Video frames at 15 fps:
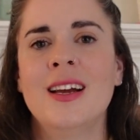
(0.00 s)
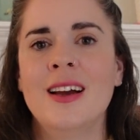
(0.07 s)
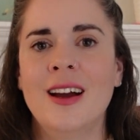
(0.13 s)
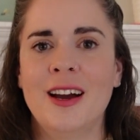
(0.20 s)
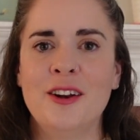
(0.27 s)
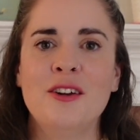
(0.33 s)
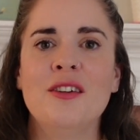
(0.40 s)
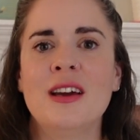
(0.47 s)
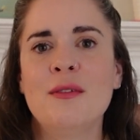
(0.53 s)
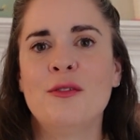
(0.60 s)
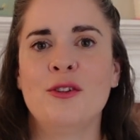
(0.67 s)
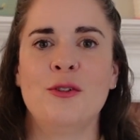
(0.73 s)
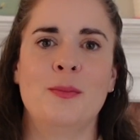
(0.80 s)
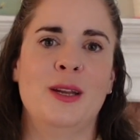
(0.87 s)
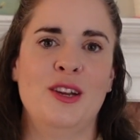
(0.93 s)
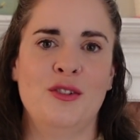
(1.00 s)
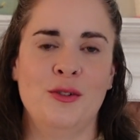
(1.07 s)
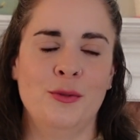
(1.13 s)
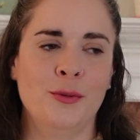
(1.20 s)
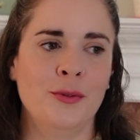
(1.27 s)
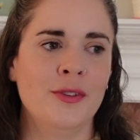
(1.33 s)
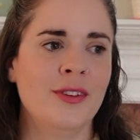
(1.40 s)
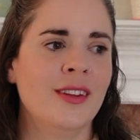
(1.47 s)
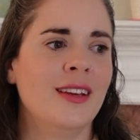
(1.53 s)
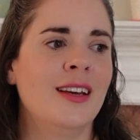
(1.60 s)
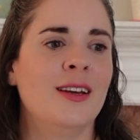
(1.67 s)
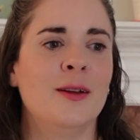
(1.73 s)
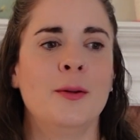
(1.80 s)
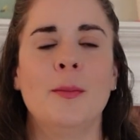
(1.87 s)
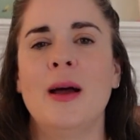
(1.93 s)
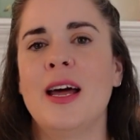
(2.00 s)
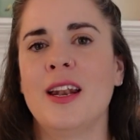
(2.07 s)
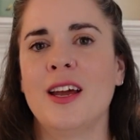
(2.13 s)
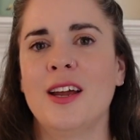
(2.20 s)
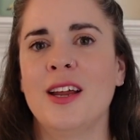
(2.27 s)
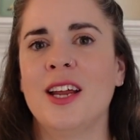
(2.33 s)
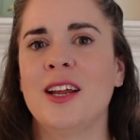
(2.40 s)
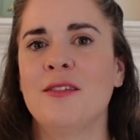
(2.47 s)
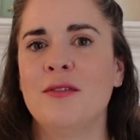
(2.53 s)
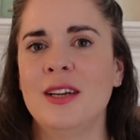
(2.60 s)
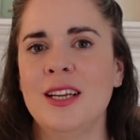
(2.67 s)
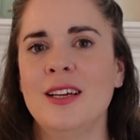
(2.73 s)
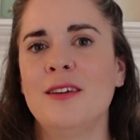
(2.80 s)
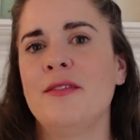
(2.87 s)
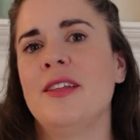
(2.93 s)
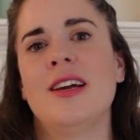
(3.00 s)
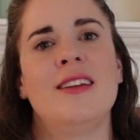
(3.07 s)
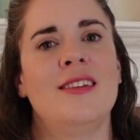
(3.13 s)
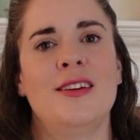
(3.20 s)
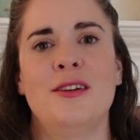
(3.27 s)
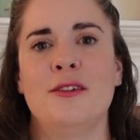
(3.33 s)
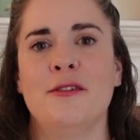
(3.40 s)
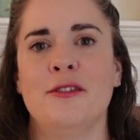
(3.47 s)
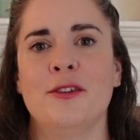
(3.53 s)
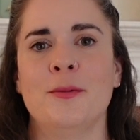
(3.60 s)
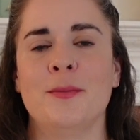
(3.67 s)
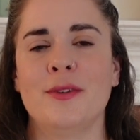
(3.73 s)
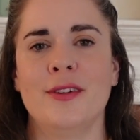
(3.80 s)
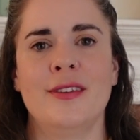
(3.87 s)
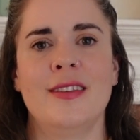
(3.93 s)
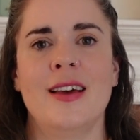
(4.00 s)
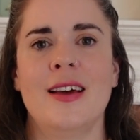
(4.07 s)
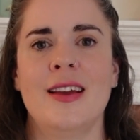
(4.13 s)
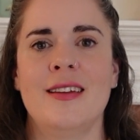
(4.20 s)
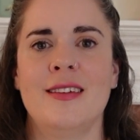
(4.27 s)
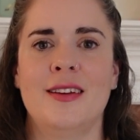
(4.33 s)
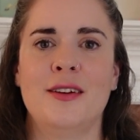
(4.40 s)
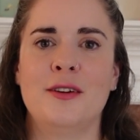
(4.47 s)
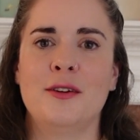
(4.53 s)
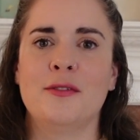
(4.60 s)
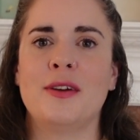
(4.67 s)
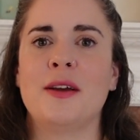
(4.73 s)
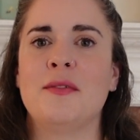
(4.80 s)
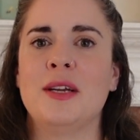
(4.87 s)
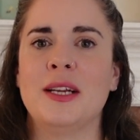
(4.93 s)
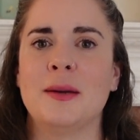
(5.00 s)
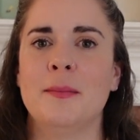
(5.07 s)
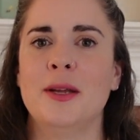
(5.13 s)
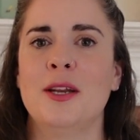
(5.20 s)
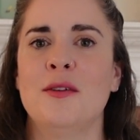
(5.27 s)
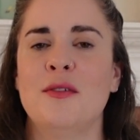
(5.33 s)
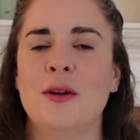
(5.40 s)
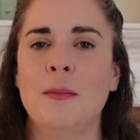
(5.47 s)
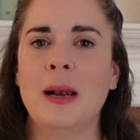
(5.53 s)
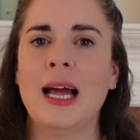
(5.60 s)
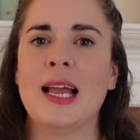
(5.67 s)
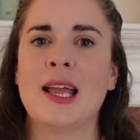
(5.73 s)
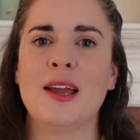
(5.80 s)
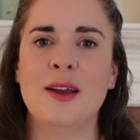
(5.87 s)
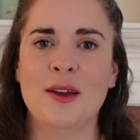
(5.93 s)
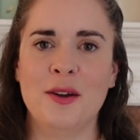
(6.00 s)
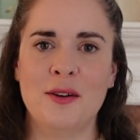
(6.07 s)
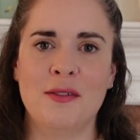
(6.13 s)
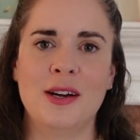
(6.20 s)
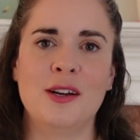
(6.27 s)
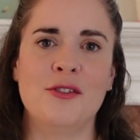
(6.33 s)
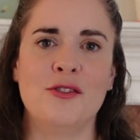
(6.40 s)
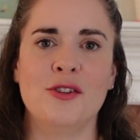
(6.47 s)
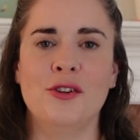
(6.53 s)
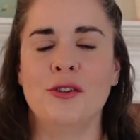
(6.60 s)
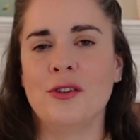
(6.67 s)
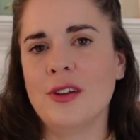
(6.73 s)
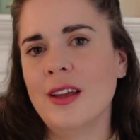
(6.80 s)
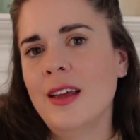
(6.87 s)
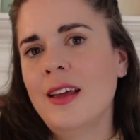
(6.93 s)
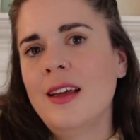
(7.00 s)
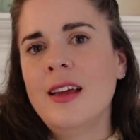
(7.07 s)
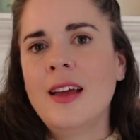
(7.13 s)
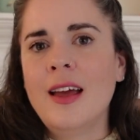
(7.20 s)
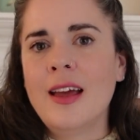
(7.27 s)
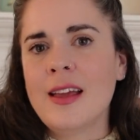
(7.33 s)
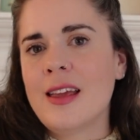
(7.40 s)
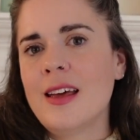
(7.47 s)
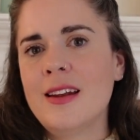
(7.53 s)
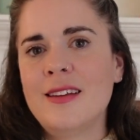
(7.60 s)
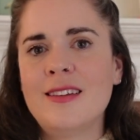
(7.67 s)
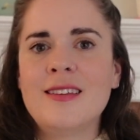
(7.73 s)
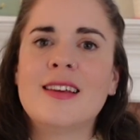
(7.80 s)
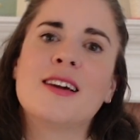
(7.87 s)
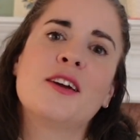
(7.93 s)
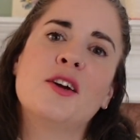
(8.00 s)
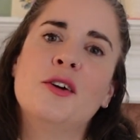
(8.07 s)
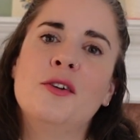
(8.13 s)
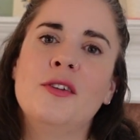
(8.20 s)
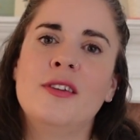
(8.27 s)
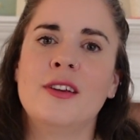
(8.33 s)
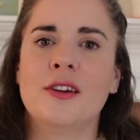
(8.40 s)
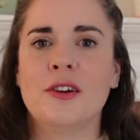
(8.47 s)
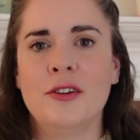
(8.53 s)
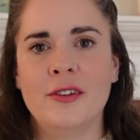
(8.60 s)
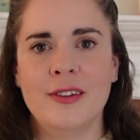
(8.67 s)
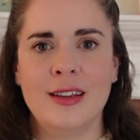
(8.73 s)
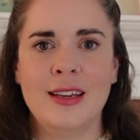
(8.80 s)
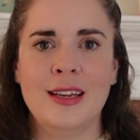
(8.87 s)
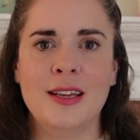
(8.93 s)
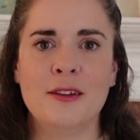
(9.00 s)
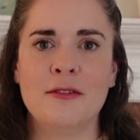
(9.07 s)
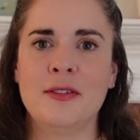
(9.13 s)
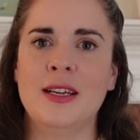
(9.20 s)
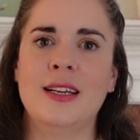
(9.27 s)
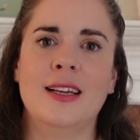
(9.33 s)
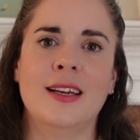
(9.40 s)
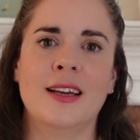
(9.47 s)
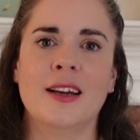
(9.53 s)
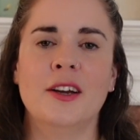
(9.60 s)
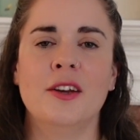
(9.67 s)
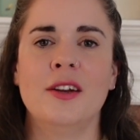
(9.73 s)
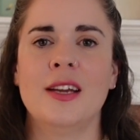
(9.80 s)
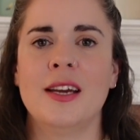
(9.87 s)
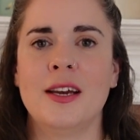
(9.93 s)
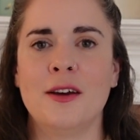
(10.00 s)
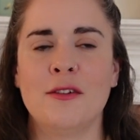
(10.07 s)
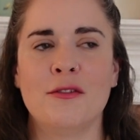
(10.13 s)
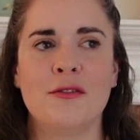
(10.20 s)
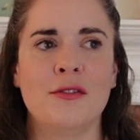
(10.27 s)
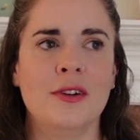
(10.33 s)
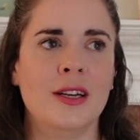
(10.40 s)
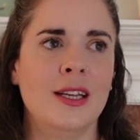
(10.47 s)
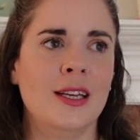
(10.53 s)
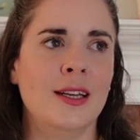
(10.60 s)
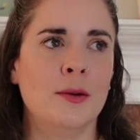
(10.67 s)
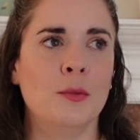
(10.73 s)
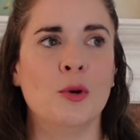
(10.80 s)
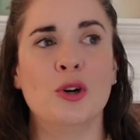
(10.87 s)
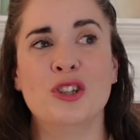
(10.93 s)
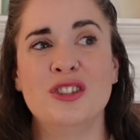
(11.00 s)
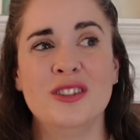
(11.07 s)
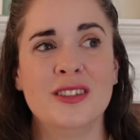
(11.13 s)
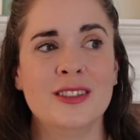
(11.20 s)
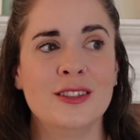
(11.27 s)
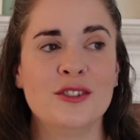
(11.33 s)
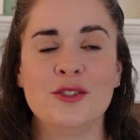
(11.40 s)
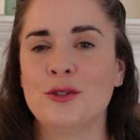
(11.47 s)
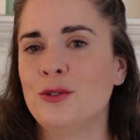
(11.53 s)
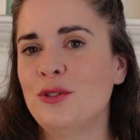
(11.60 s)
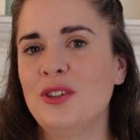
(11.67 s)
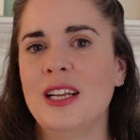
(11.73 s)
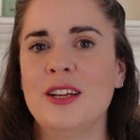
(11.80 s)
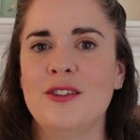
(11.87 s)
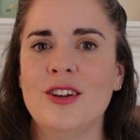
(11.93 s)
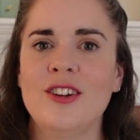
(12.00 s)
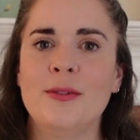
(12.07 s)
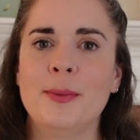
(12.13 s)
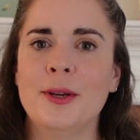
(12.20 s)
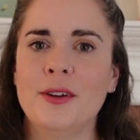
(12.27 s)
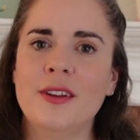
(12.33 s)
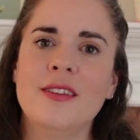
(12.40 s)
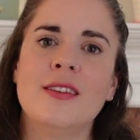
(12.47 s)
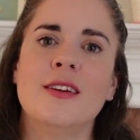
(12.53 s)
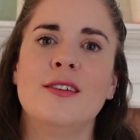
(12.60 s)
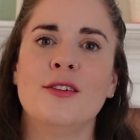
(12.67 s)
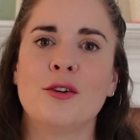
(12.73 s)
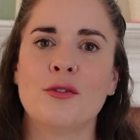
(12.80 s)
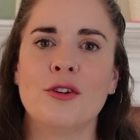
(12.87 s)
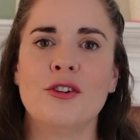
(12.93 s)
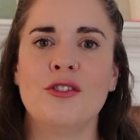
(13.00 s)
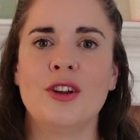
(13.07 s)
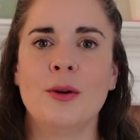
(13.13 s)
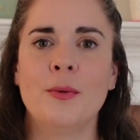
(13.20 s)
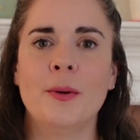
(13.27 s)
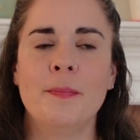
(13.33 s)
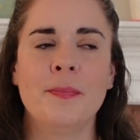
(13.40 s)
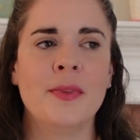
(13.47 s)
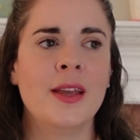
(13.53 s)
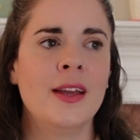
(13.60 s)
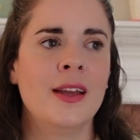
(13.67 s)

I don't have too many shawls, and I really love the idea of them, just that idea of having a bit of a blanket around you. Again, it's that cozy feeling. I only have really one shawl, actually, to be honest. It is a crochet one.